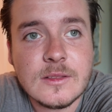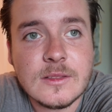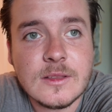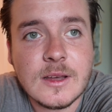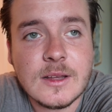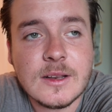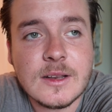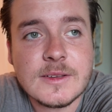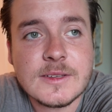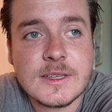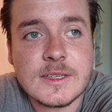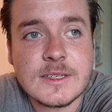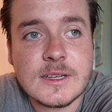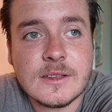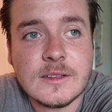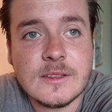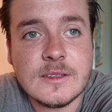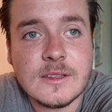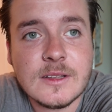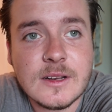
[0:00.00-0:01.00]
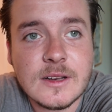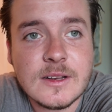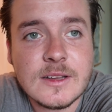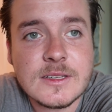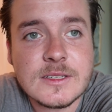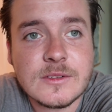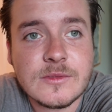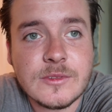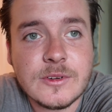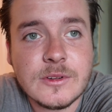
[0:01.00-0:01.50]
Not necessarily that it
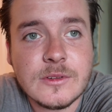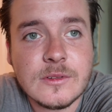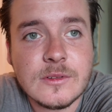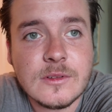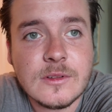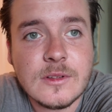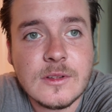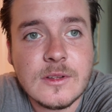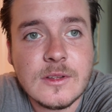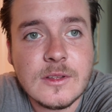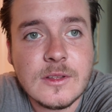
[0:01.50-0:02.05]
isn't real.